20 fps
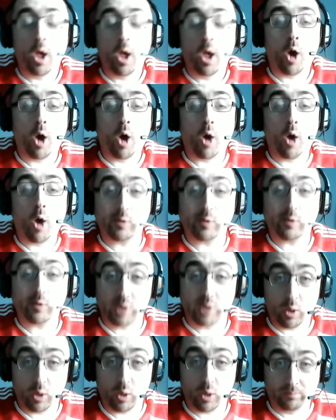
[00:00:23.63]

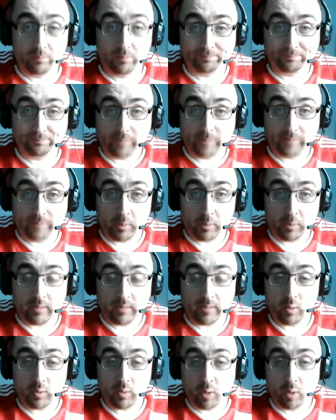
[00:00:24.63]
Also, I'm going to
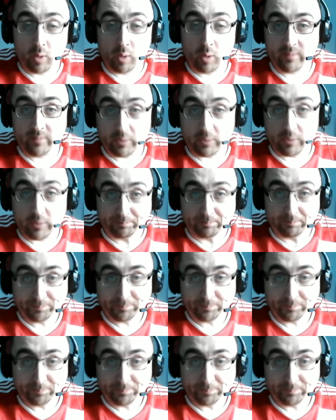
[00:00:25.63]
give you the Raw review.